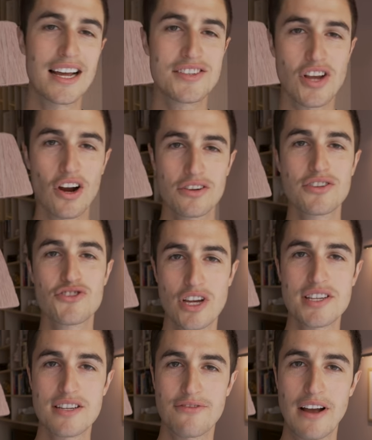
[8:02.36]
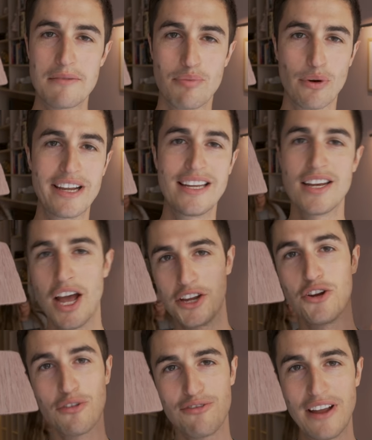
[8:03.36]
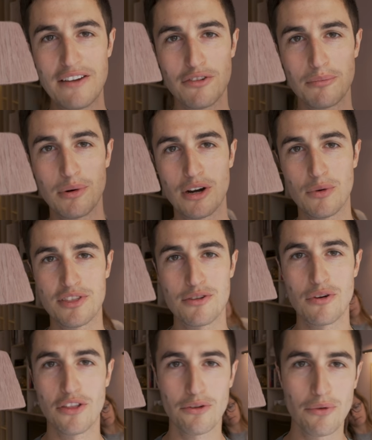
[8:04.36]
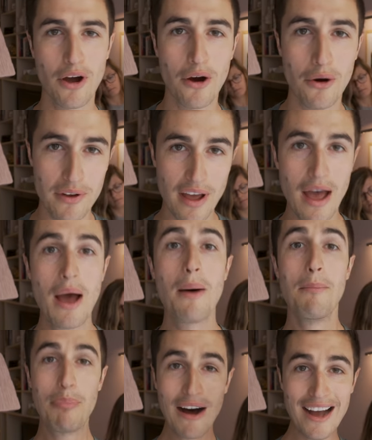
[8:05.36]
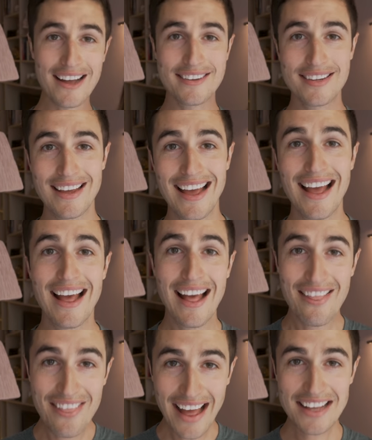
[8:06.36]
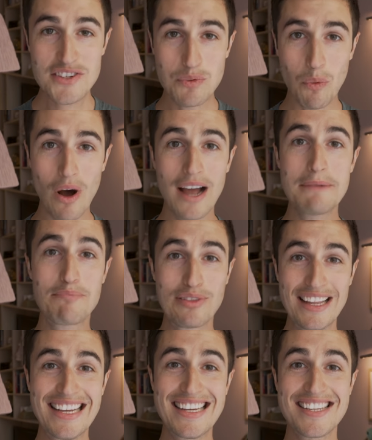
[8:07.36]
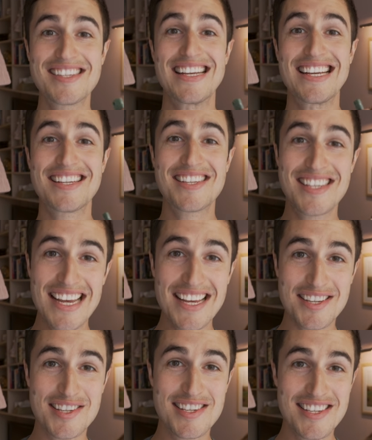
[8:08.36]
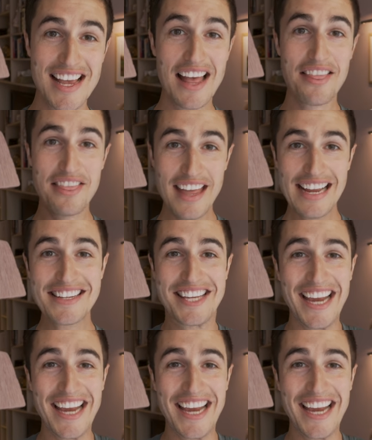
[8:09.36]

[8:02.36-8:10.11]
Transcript: I, it's hard to justify bringing your favorite book with you on the road. But that's why Blinkist exists. They